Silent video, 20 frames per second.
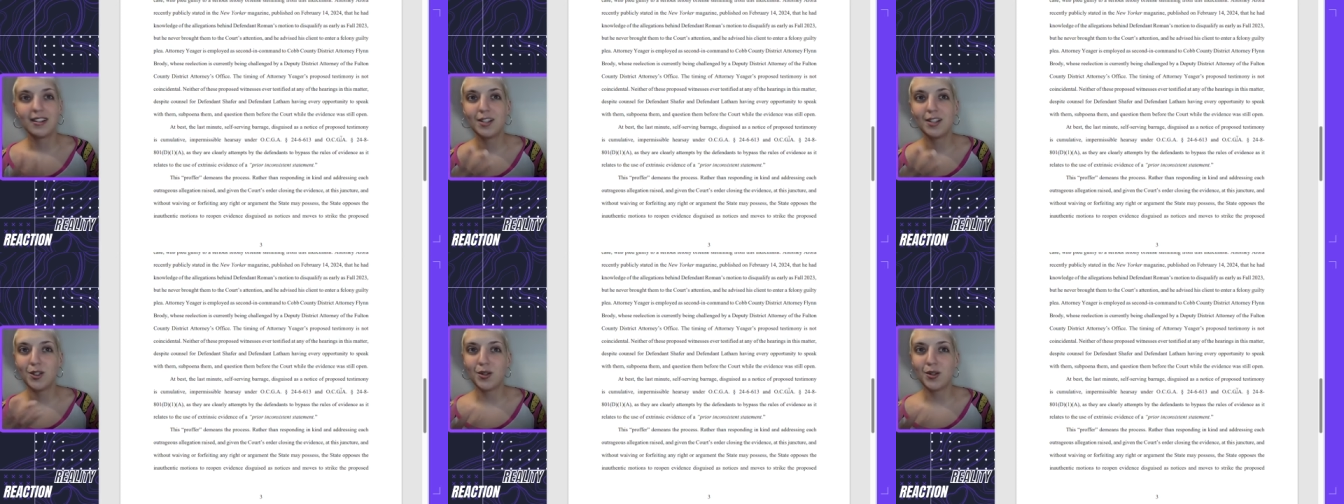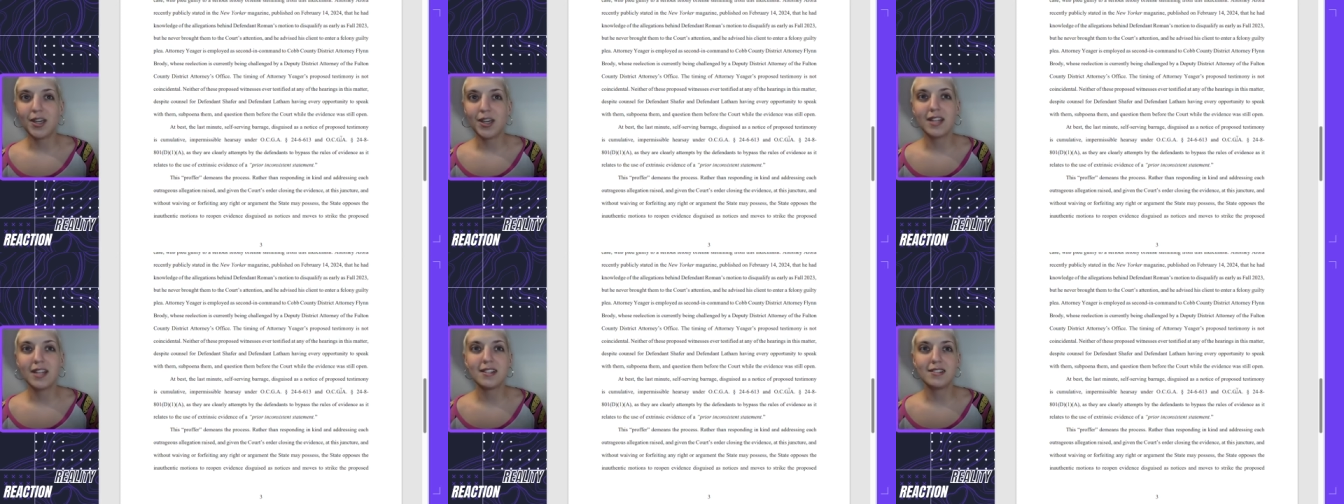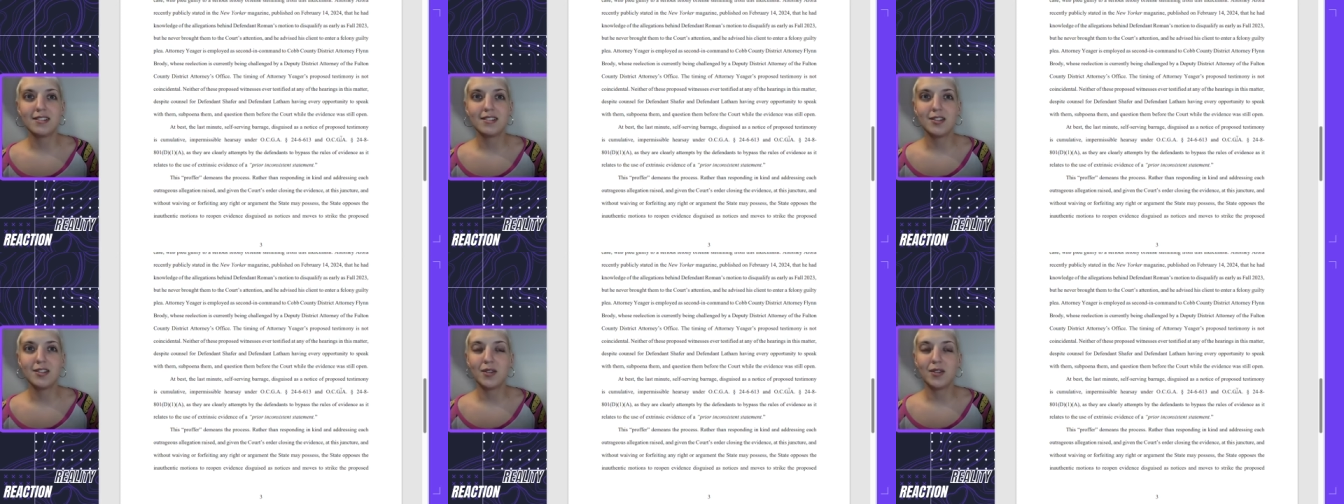You can't
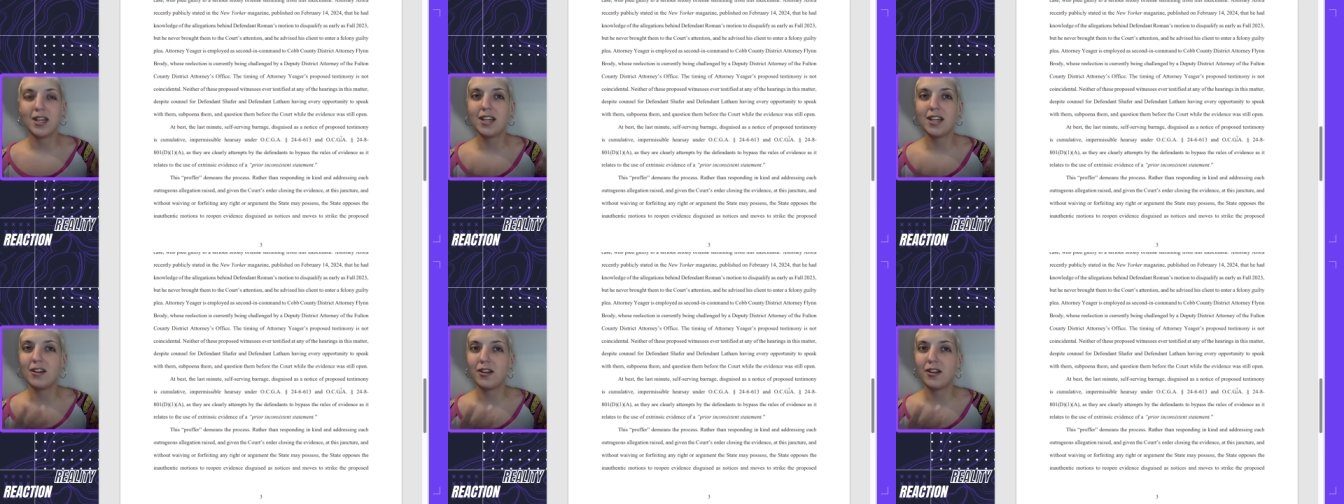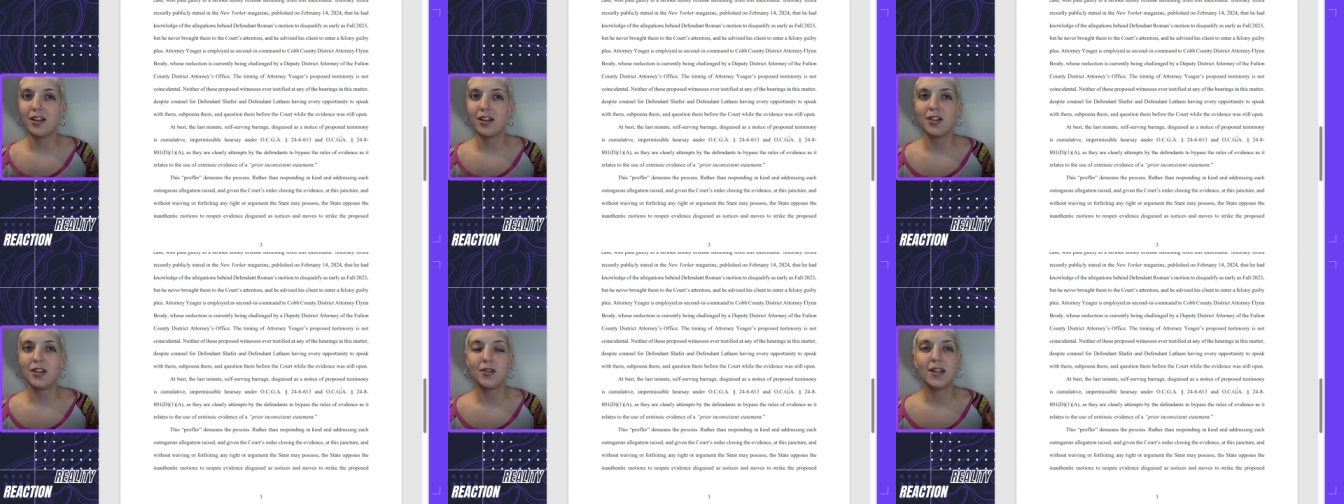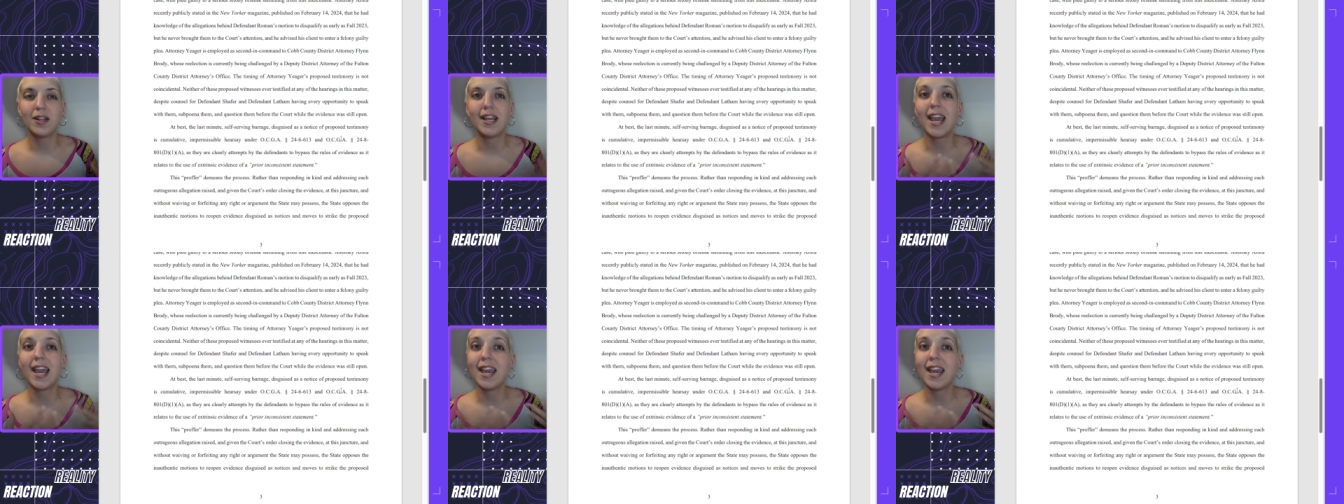argue
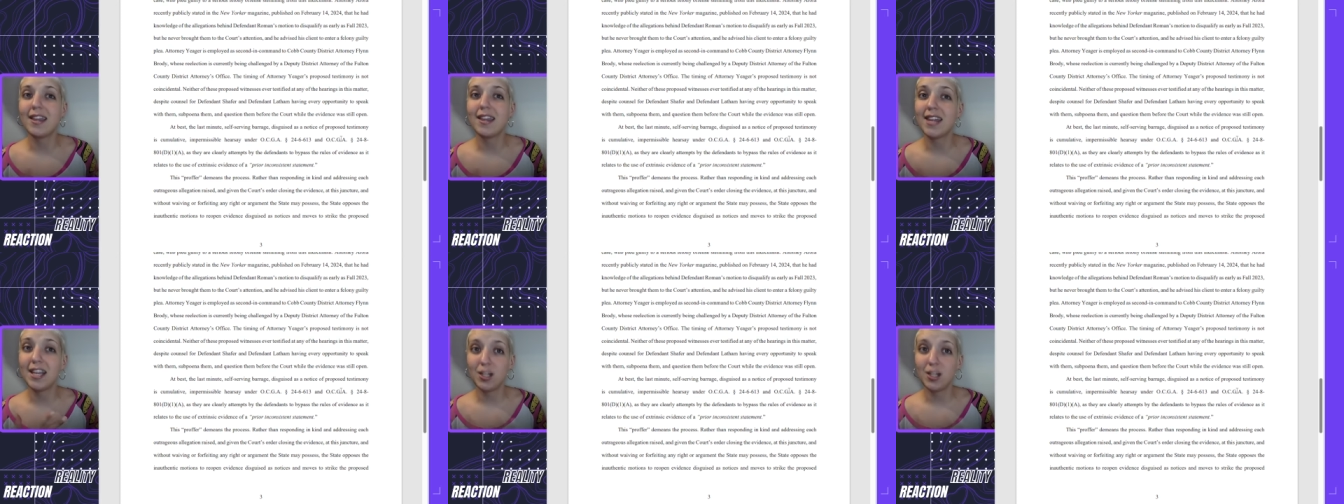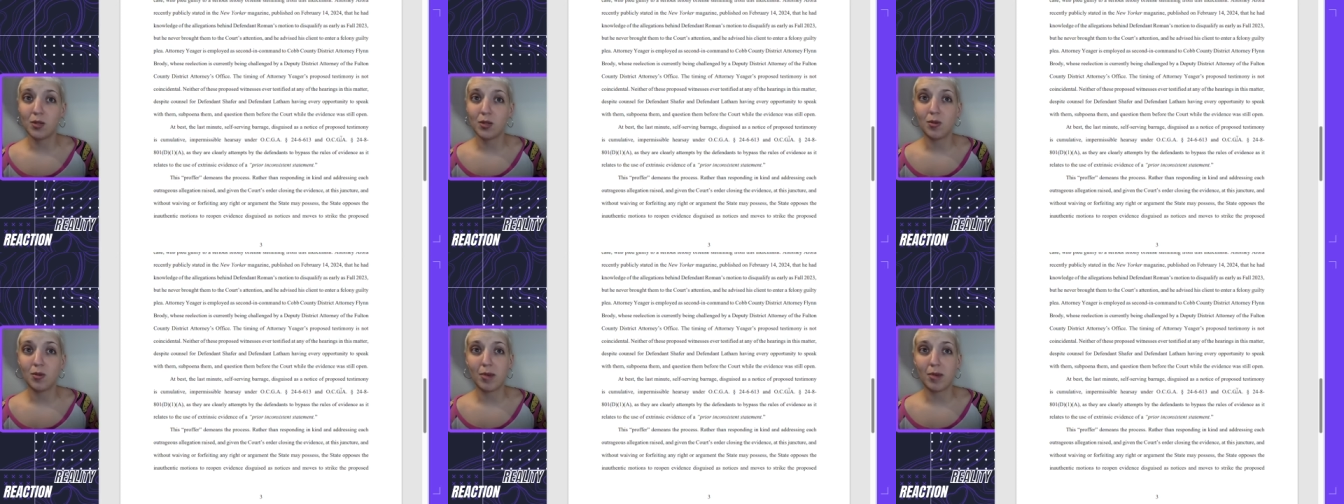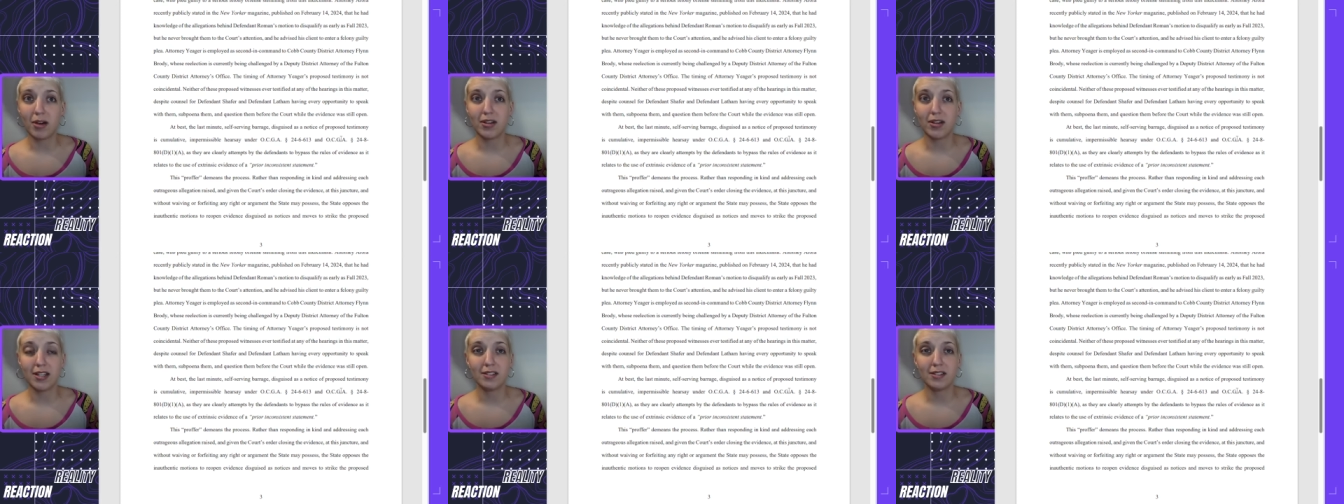like, hey, they knew
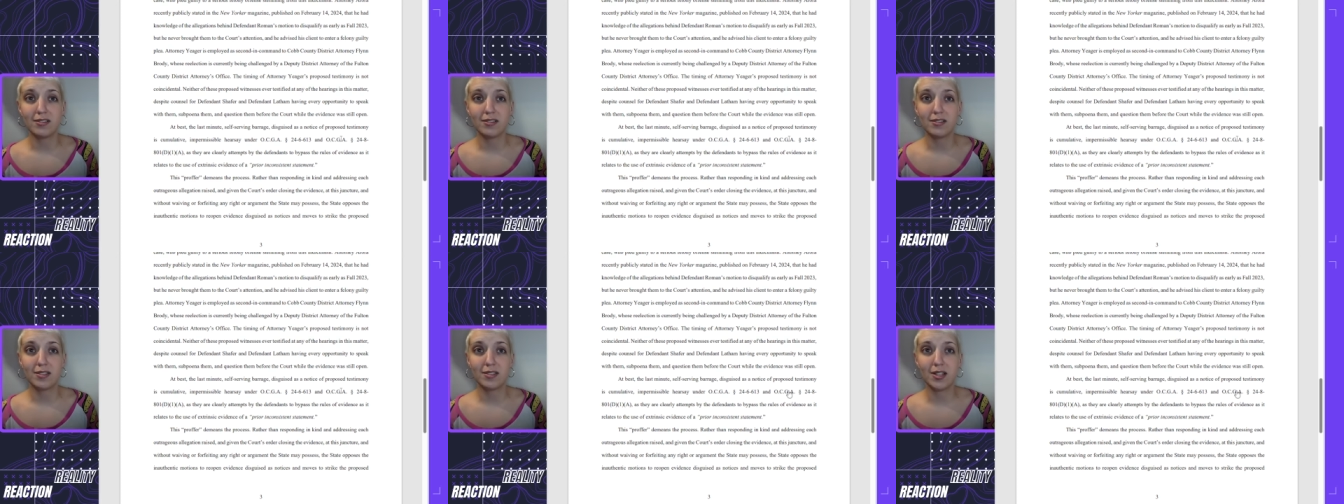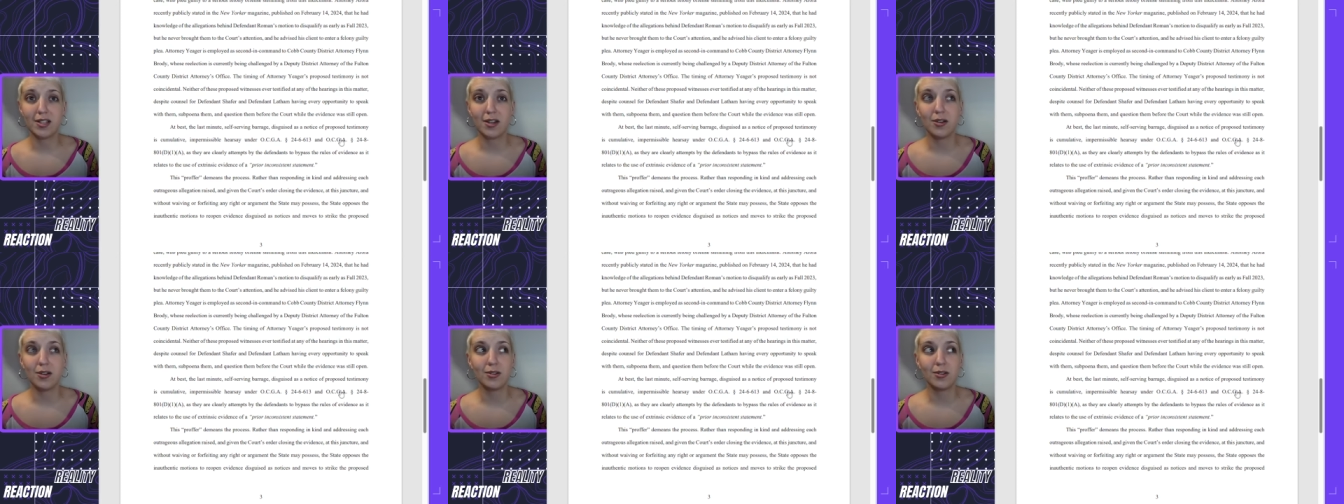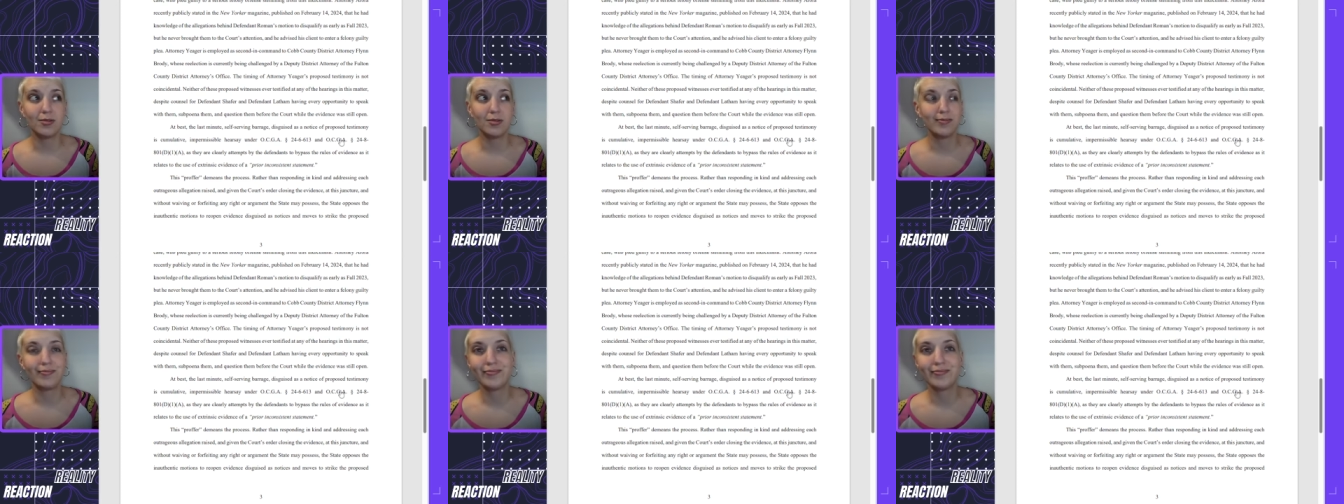about it,
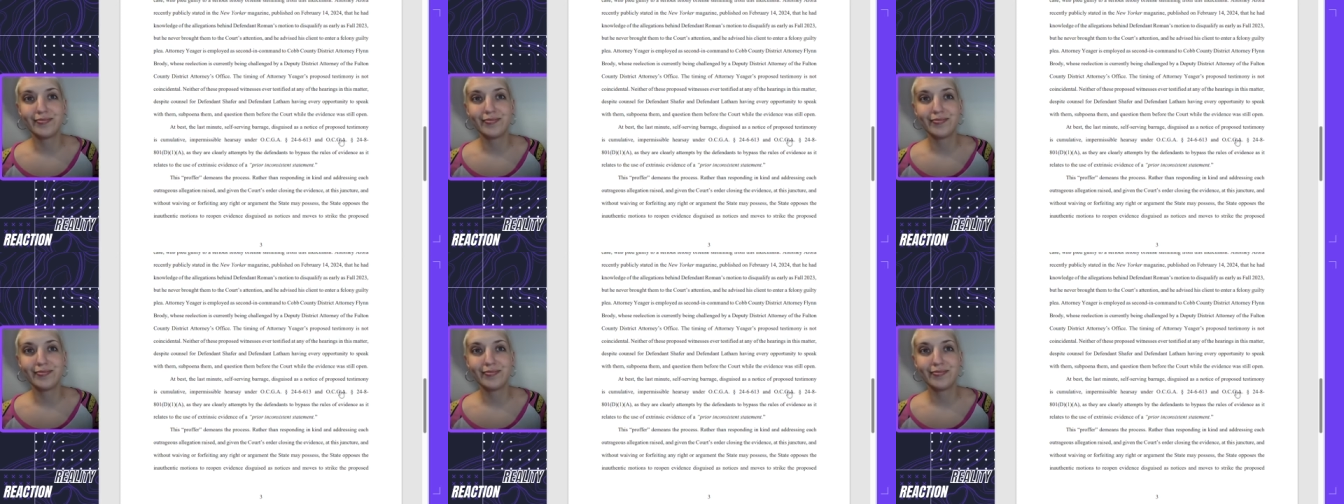so